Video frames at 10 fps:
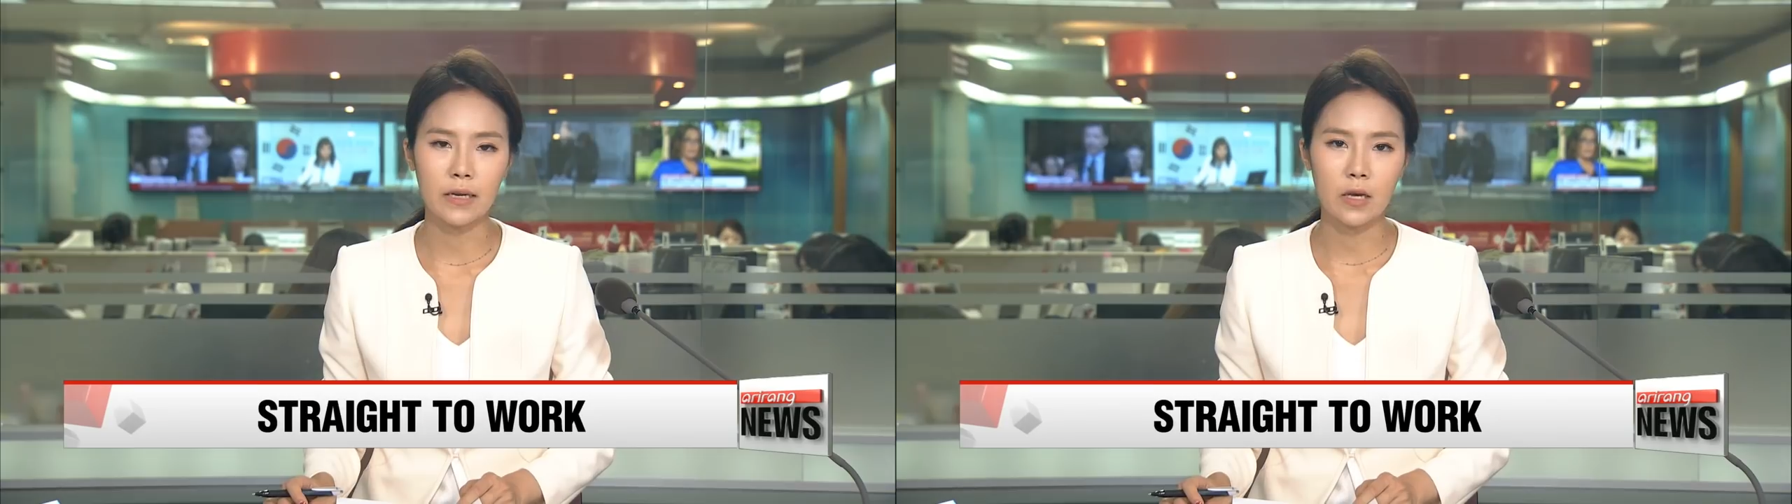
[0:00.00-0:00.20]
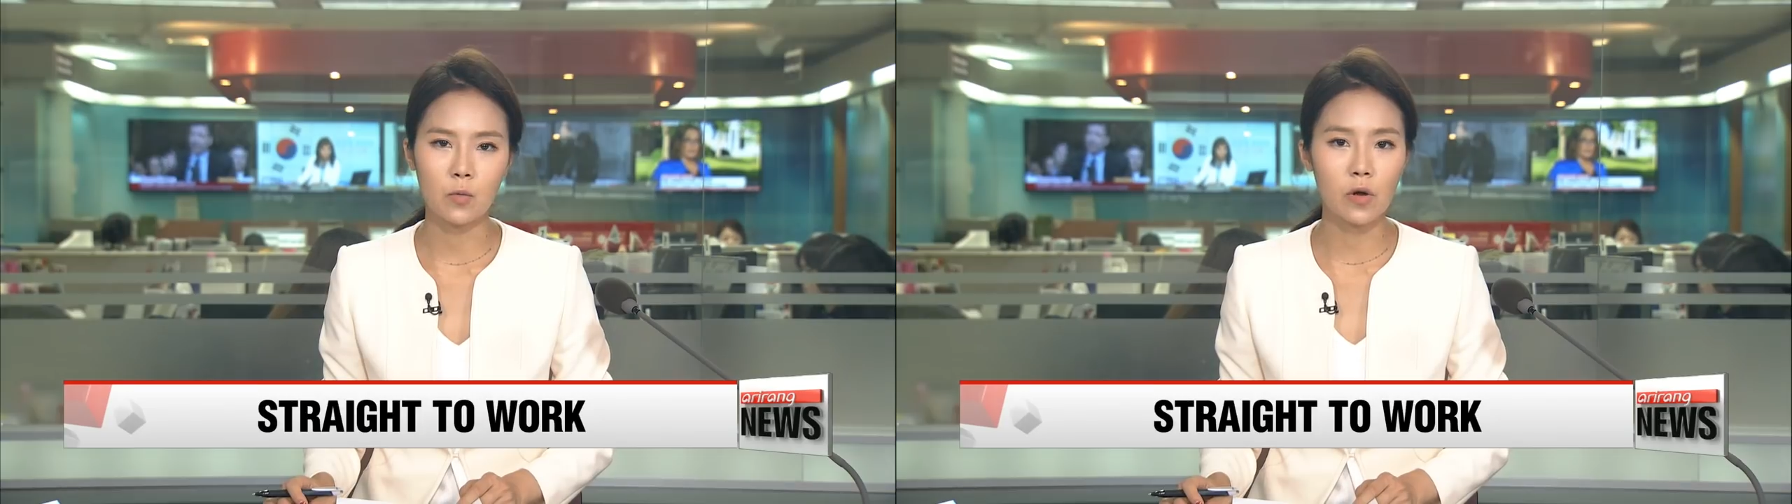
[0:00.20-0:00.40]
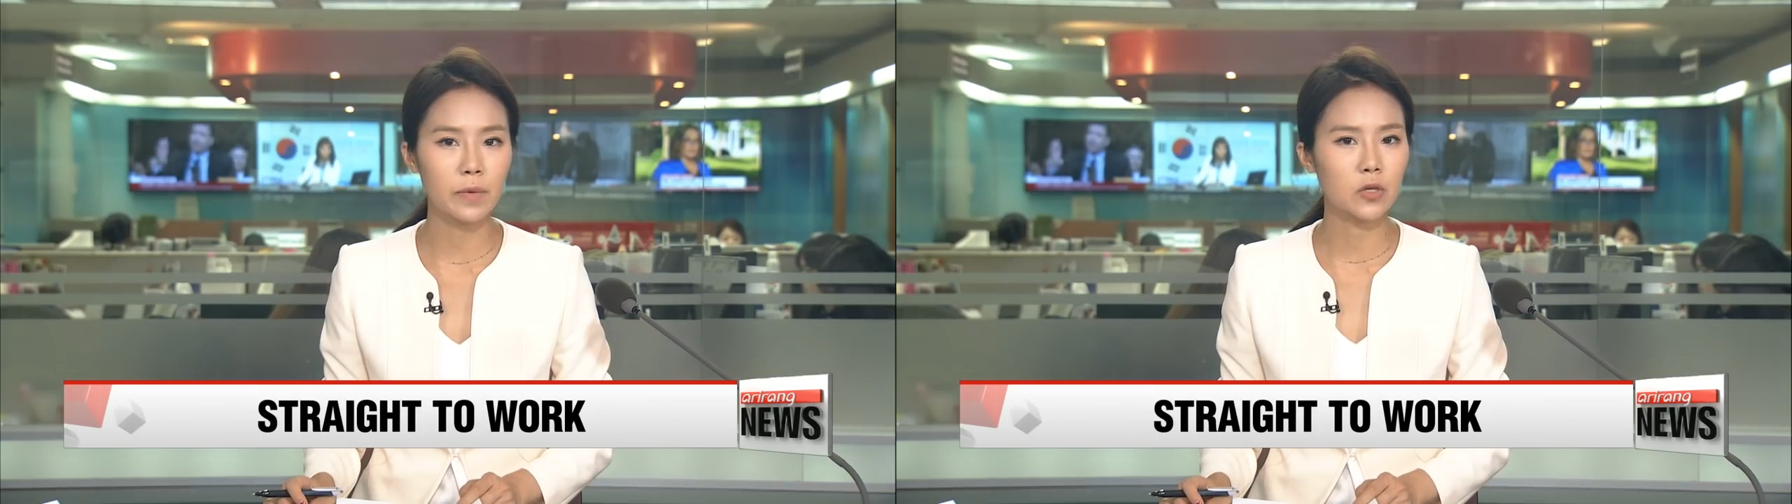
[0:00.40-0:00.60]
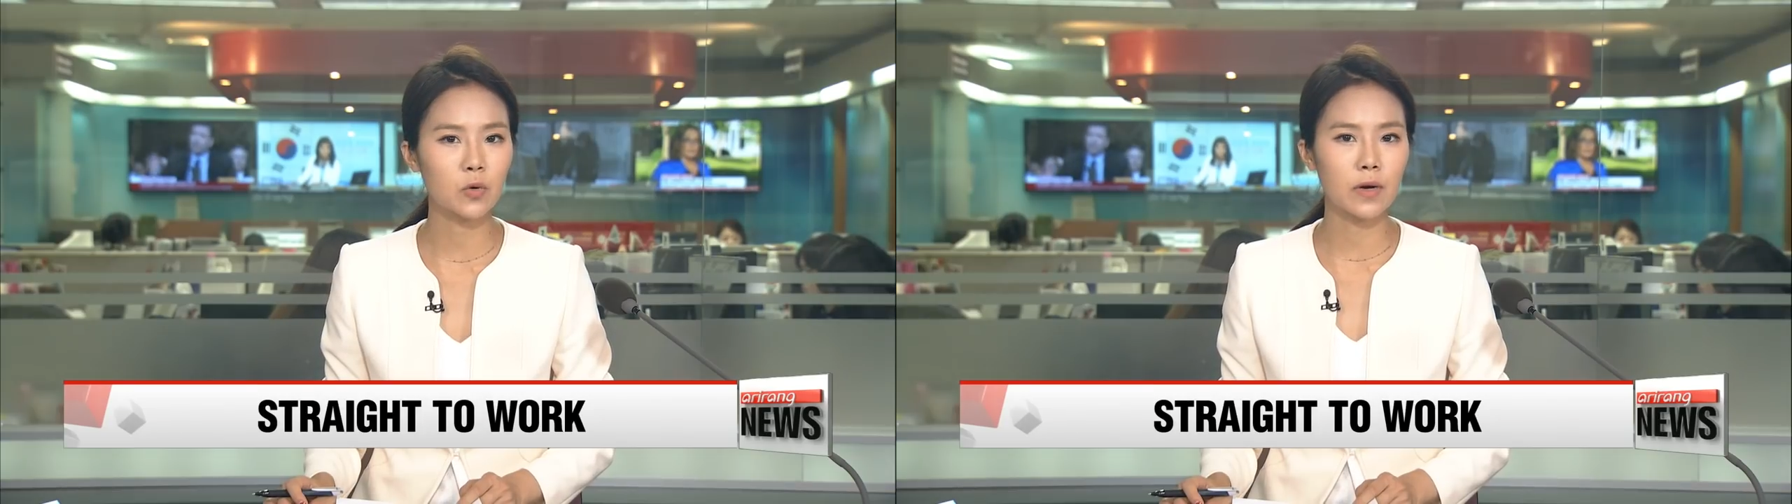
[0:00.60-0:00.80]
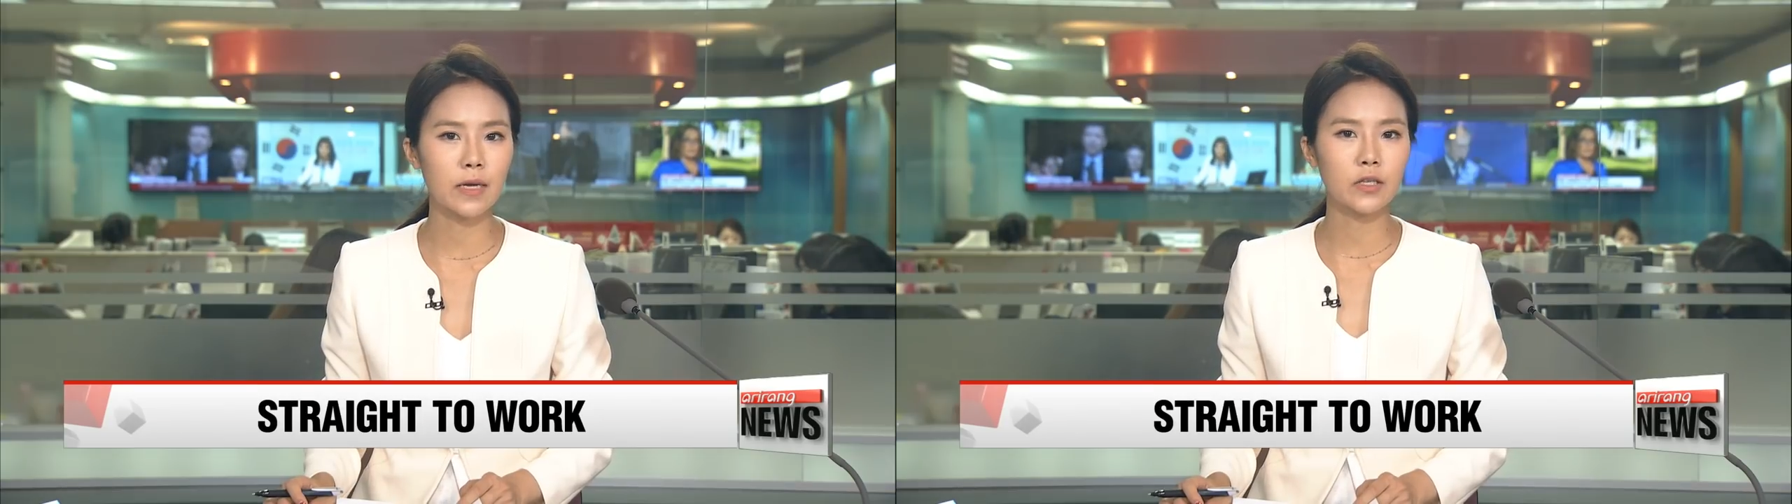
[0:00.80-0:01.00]
He will be
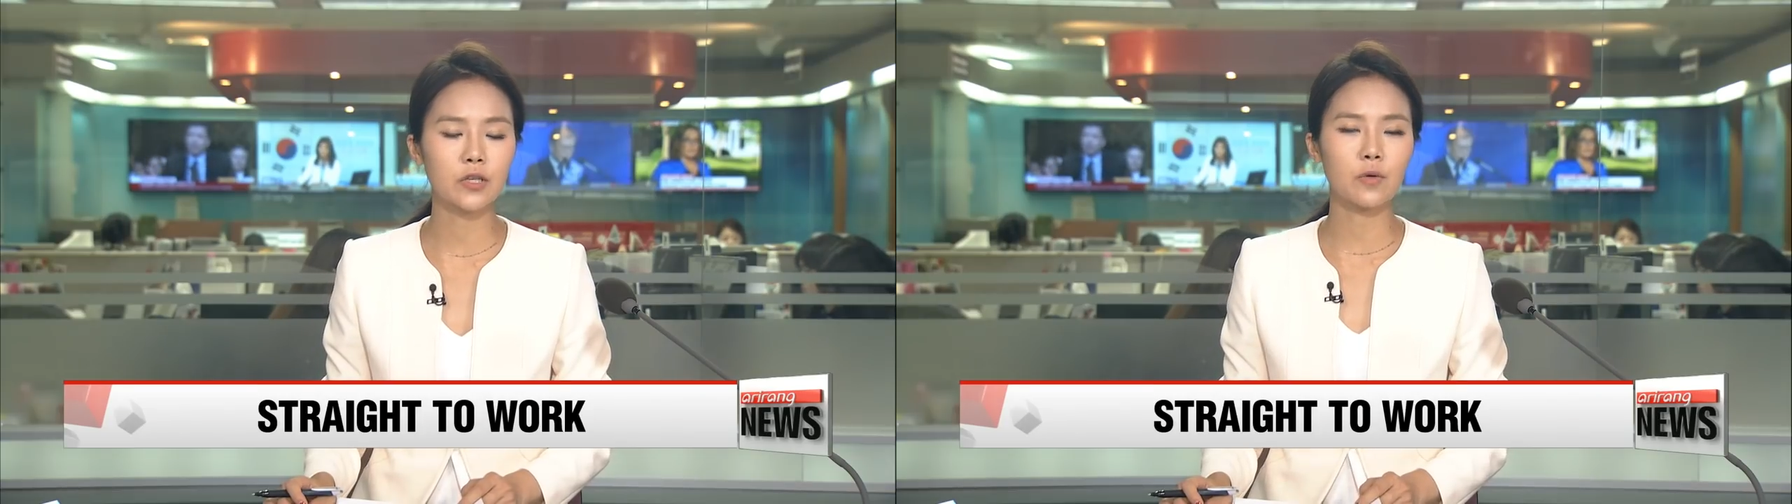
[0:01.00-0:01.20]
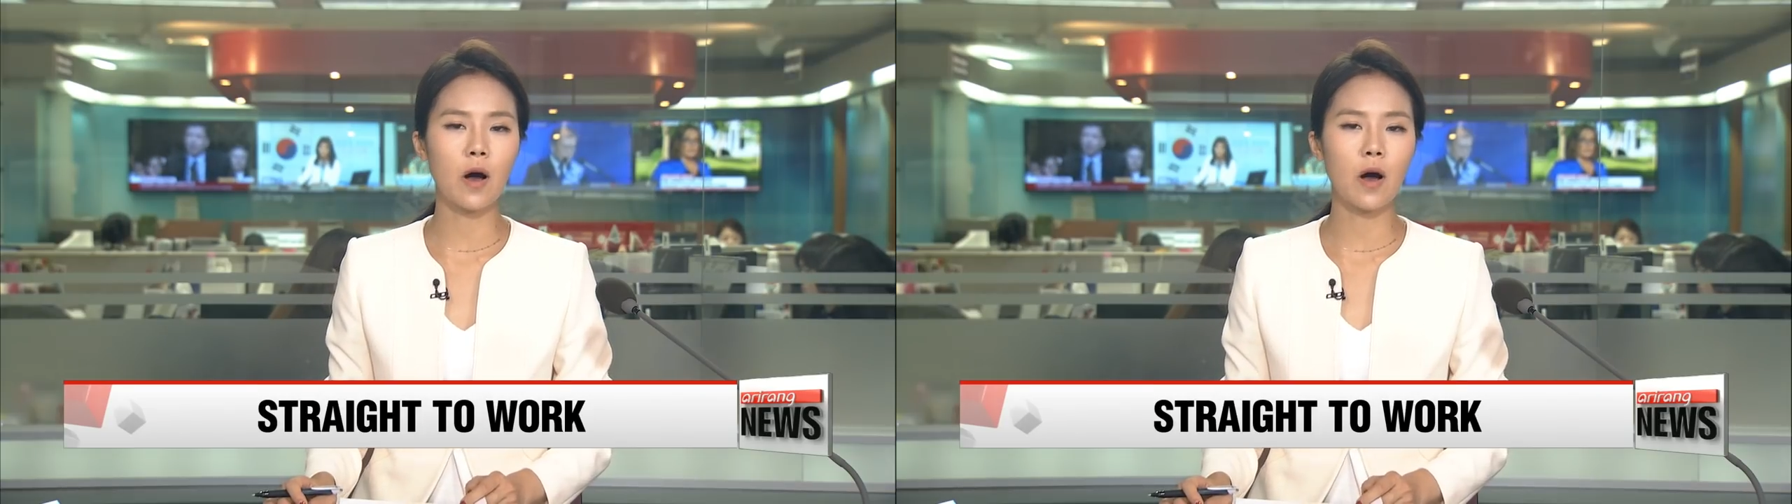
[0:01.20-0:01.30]
sworn into